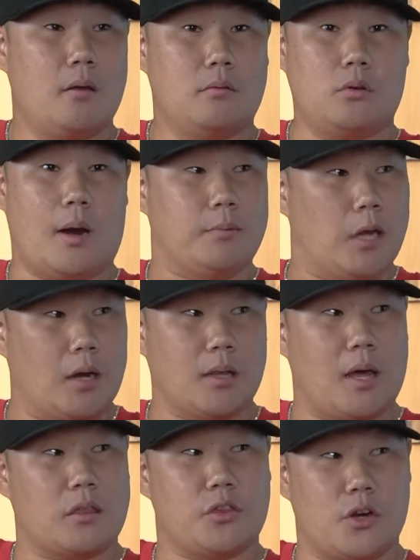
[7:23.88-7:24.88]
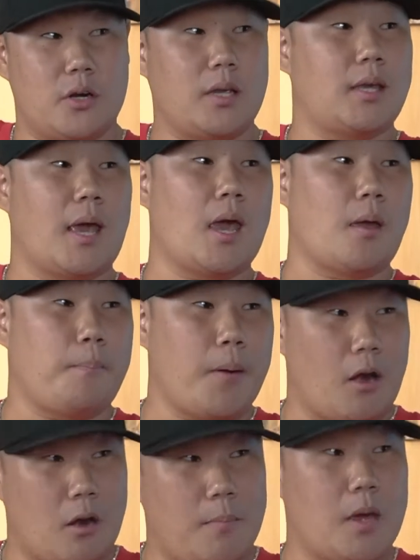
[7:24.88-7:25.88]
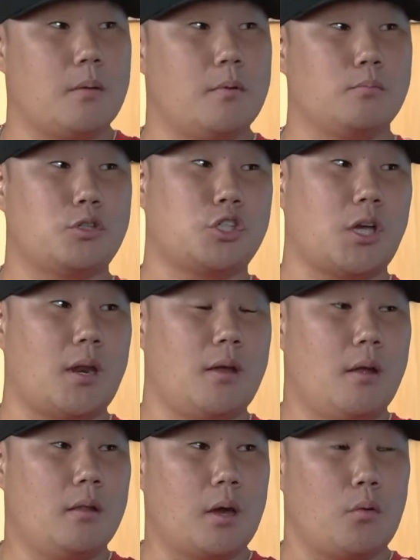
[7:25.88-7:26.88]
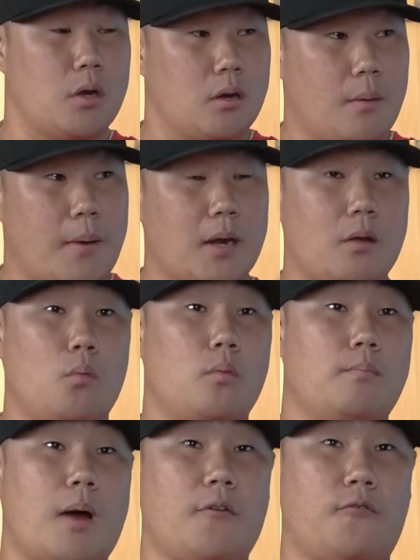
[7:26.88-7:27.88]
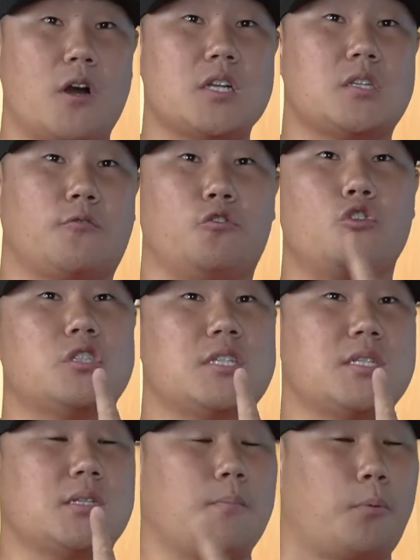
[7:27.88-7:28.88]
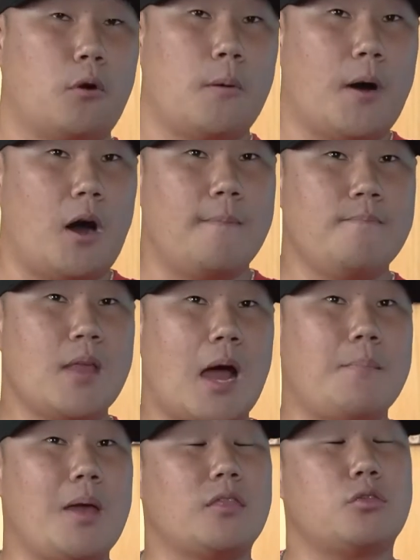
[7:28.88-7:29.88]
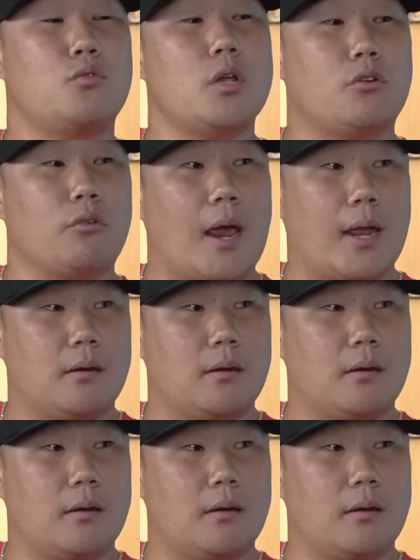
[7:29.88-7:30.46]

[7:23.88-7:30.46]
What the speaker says: Dude, I'm talking like $30K, bare minimum shit. Like, when you're in my first full season in pro ball, I made $3,000.